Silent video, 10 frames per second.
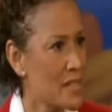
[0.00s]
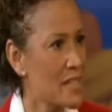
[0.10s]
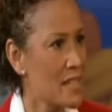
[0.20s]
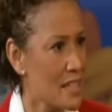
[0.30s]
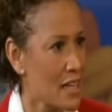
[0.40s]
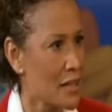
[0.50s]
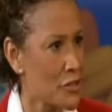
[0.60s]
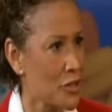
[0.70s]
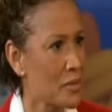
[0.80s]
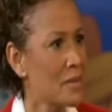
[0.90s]
Trusting the
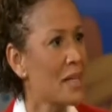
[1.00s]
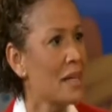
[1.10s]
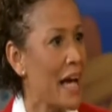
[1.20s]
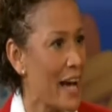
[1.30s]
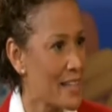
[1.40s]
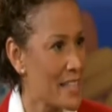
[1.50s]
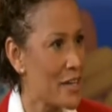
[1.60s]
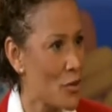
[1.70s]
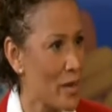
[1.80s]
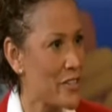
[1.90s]
doctor,
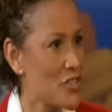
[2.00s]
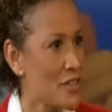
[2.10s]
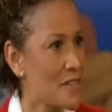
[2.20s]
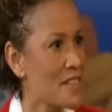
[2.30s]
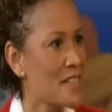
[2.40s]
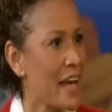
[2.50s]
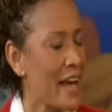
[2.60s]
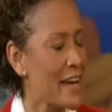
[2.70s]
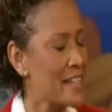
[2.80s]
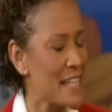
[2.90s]
asking questions,
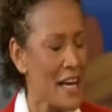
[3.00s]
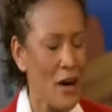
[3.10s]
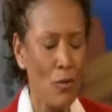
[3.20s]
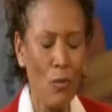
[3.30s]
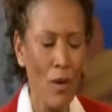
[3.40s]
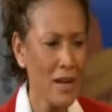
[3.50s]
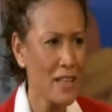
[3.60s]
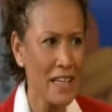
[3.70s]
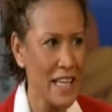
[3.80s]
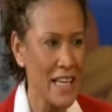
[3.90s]
and one
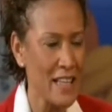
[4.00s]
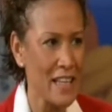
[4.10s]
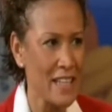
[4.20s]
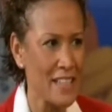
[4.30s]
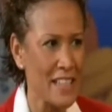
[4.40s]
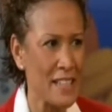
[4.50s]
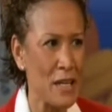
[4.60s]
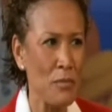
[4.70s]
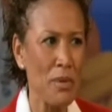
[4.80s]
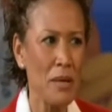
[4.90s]
of the key things
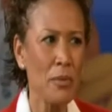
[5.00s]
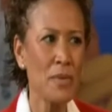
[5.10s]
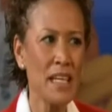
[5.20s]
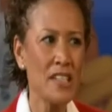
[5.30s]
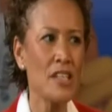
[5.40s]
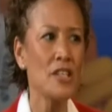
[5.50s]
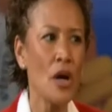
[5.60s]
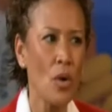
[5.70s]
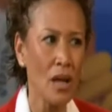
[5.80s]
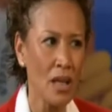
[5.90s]
is people need to
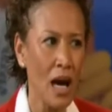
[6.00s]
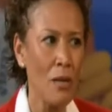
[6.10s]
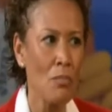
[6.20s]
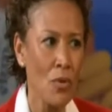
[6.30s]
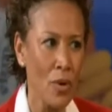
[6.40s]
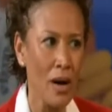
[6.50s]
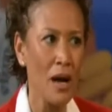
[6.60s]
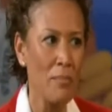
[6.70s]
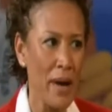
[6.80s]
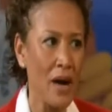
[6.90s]
know a lot
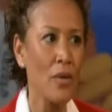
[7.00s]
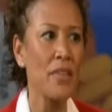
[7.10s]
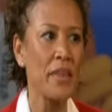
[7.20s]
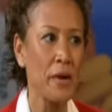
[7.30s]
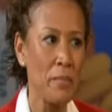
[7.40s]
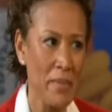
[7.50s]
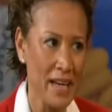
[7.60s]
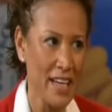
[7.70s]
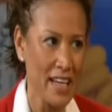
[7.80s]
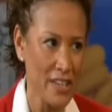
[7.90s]
more about their
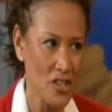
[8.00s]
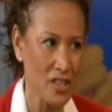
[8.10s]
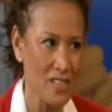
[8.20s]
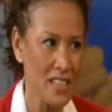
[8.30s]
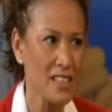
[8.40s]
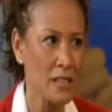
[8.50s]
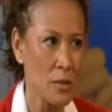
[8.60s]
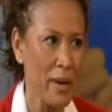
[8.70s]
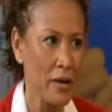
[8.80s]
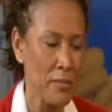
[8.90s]
medications. This
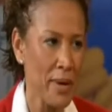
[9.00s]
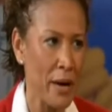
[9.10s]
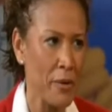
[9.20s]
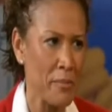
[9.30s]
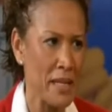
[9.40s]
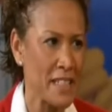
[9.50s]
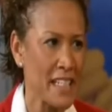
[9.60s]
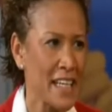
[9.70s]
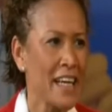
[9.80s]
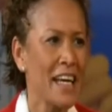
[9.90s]
is about empowerment.